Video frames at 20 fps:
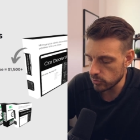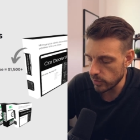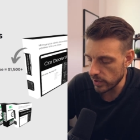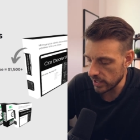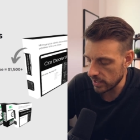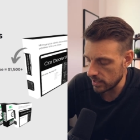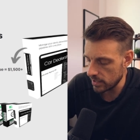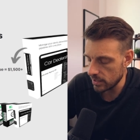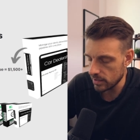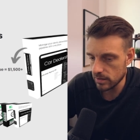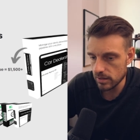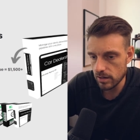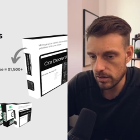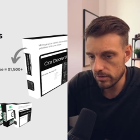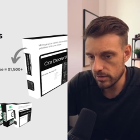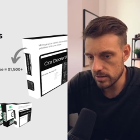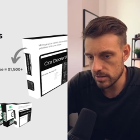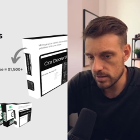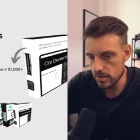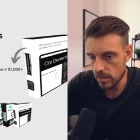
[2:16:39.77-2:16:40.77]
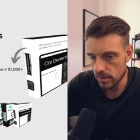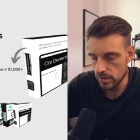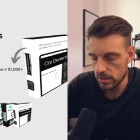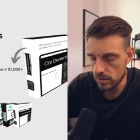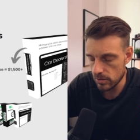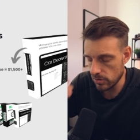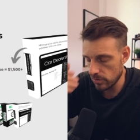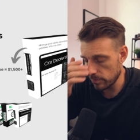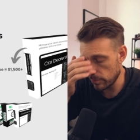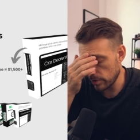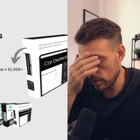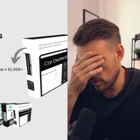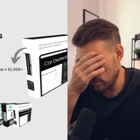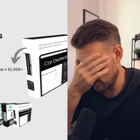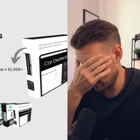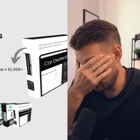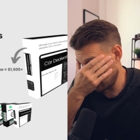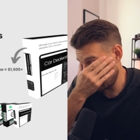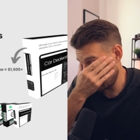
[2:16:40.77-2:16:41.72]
wiki in there it's not here but